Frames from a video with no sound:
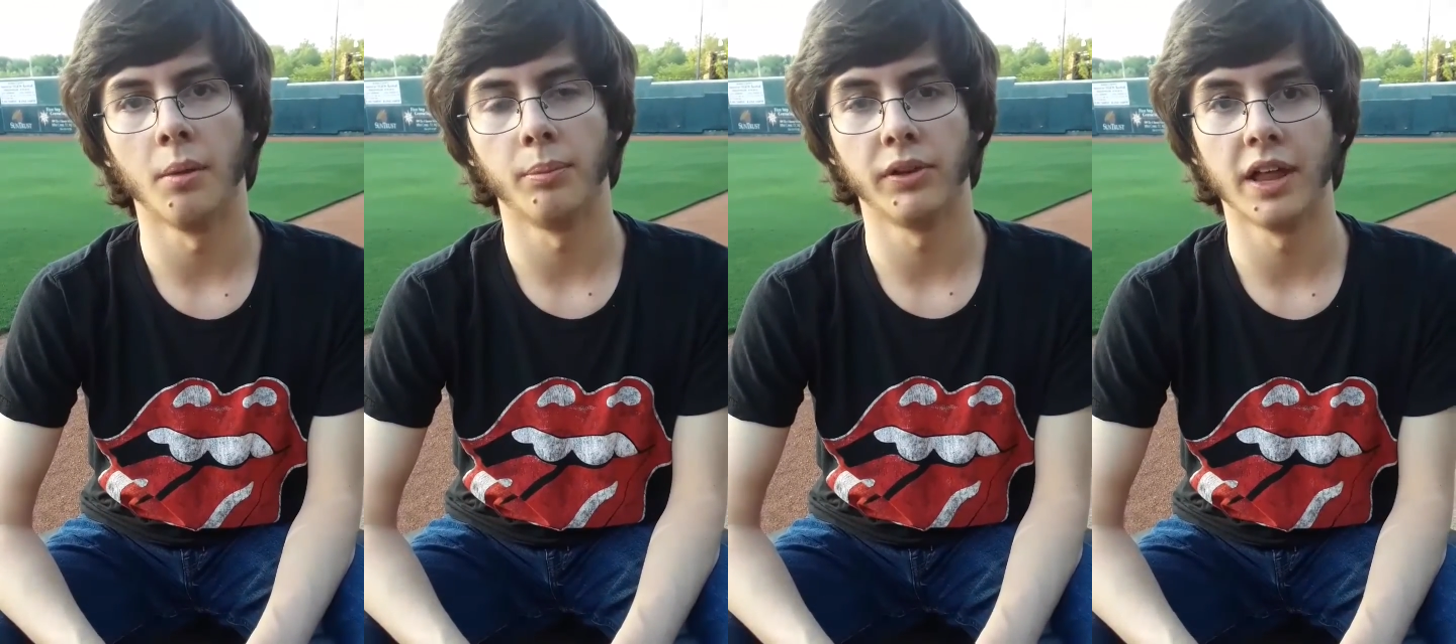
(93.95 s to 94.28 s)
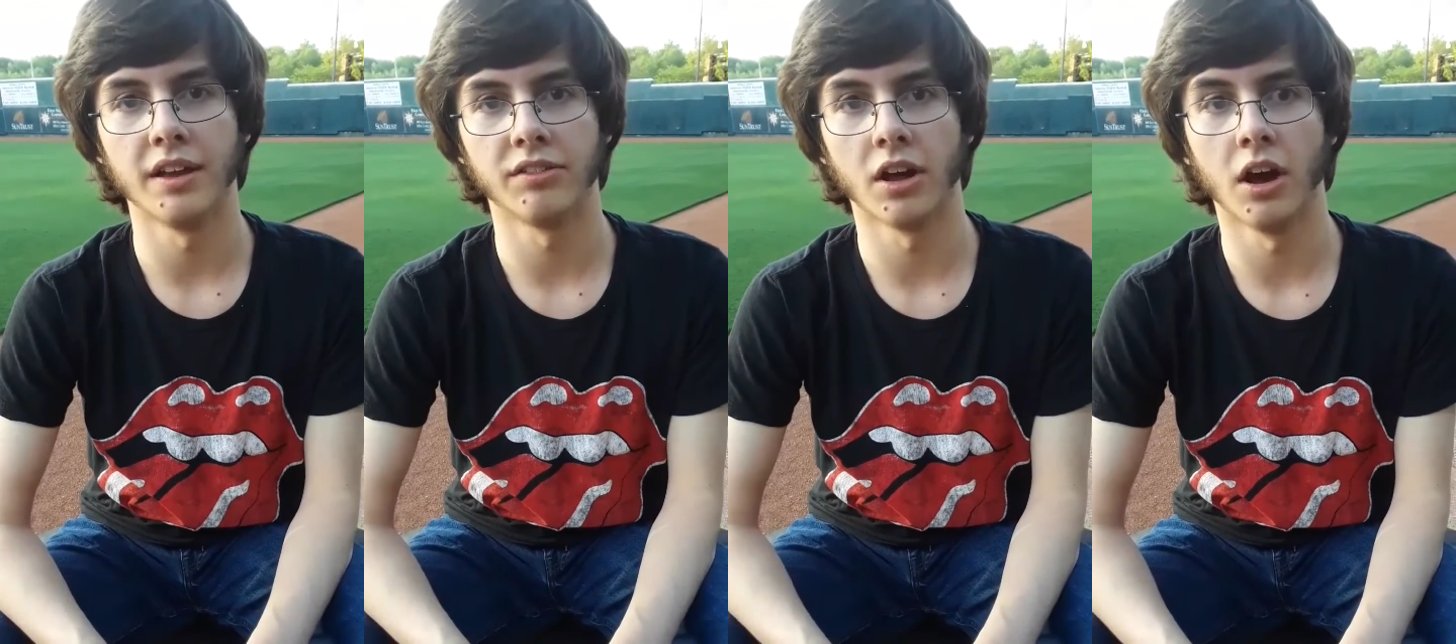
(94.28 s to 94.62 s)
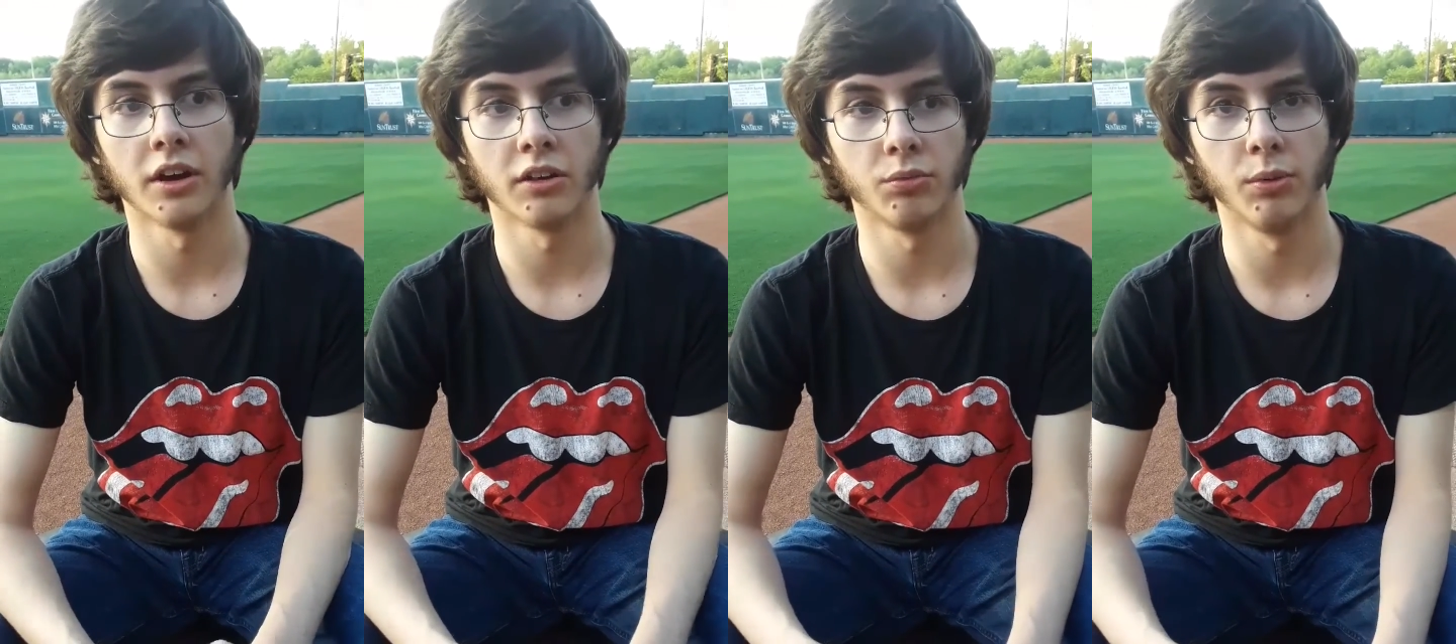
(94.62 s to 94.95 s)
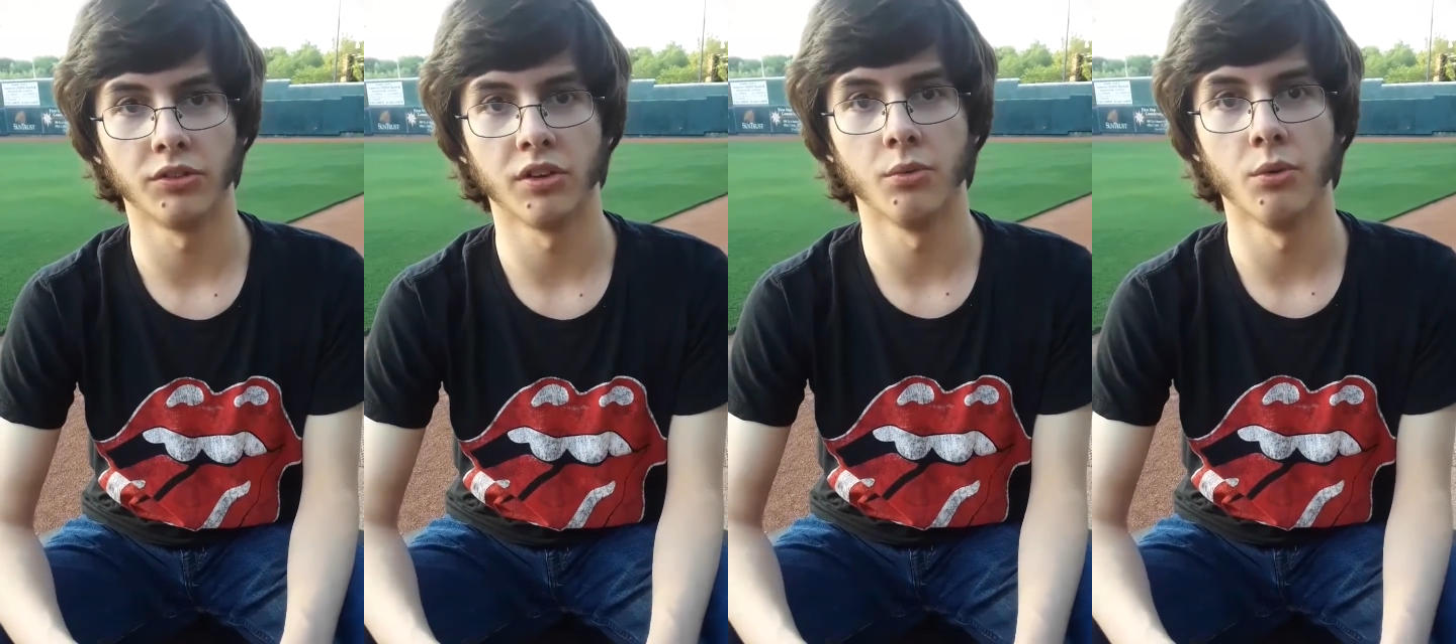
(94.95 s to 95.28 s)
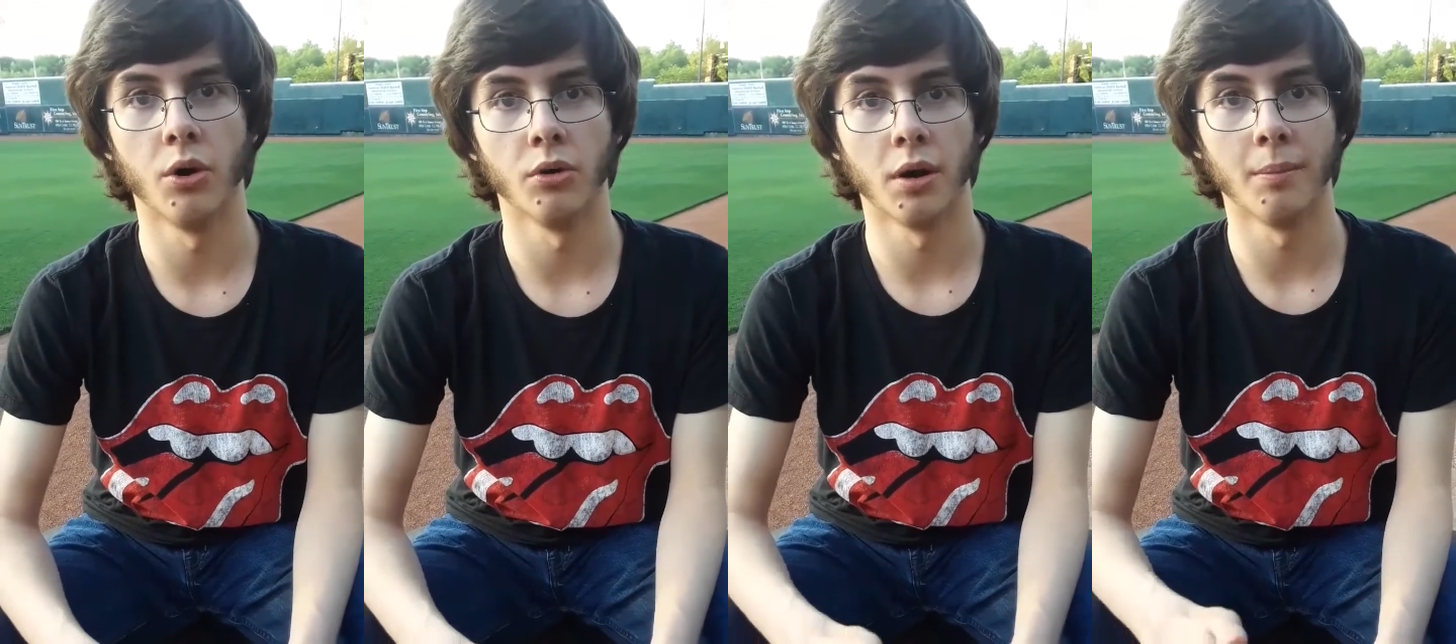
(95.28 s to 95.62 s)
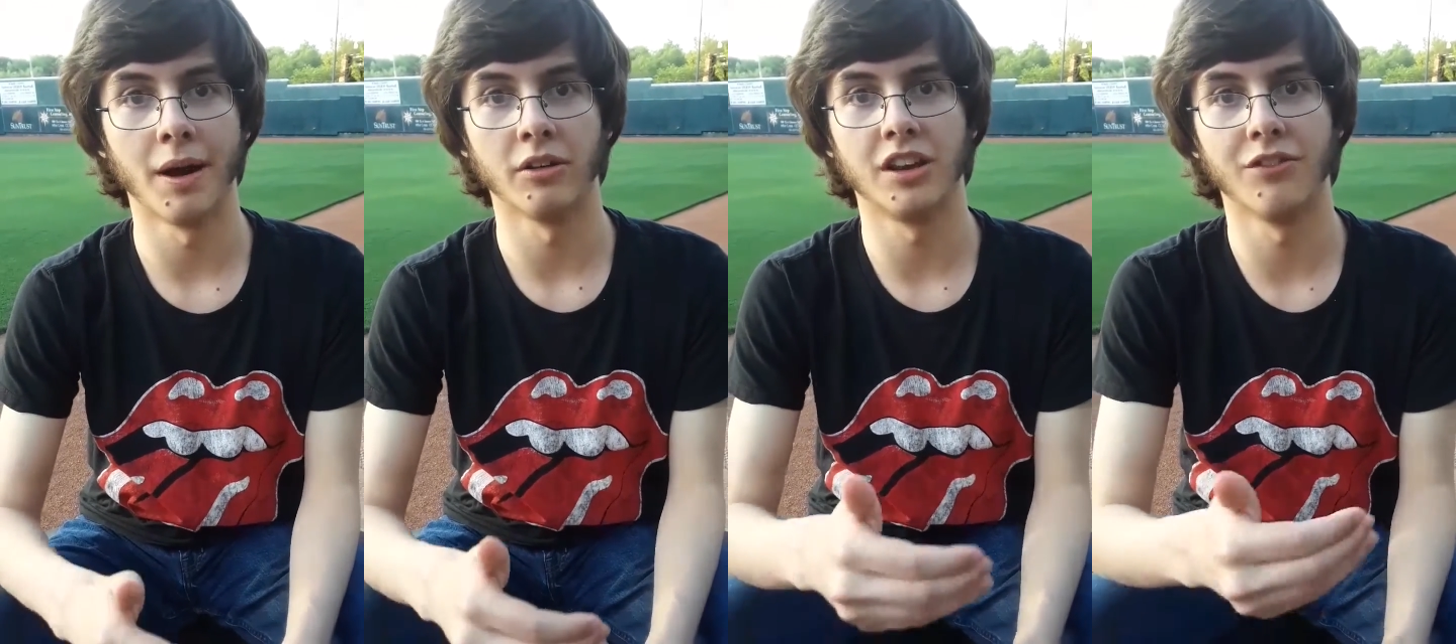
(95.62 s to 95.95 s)
plays that August Wilson wrote
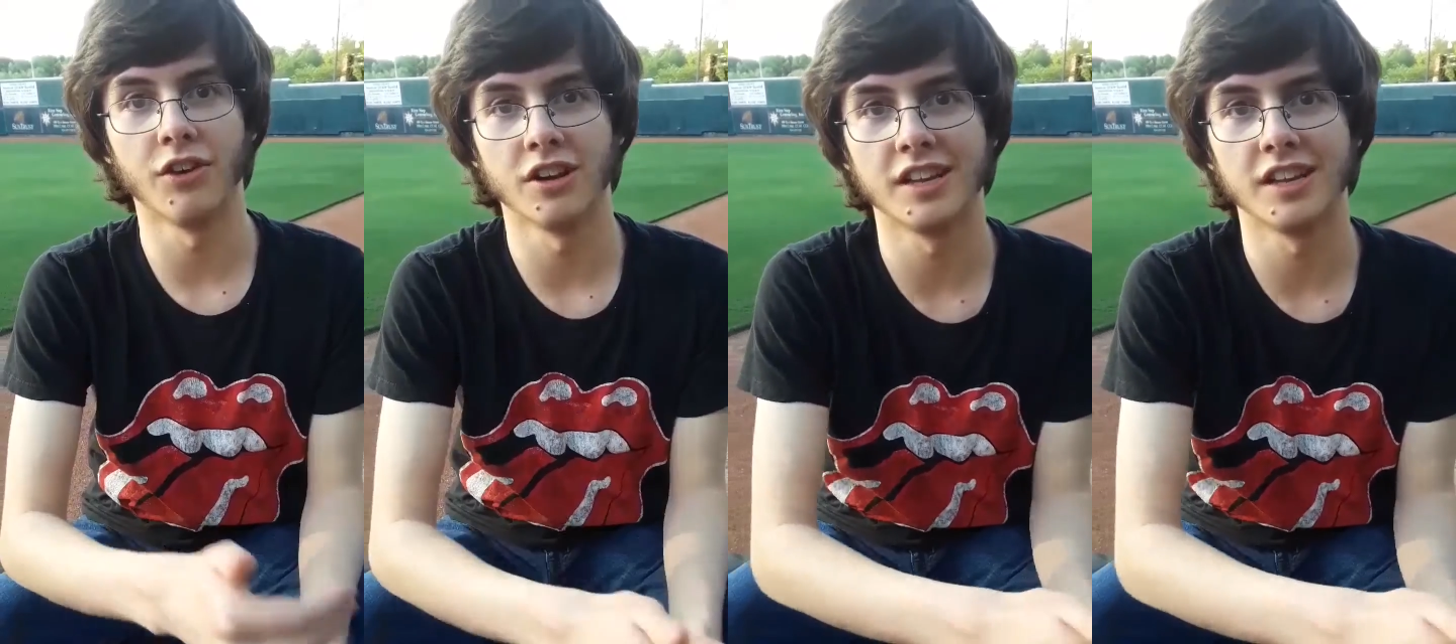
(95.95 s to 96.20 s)
about different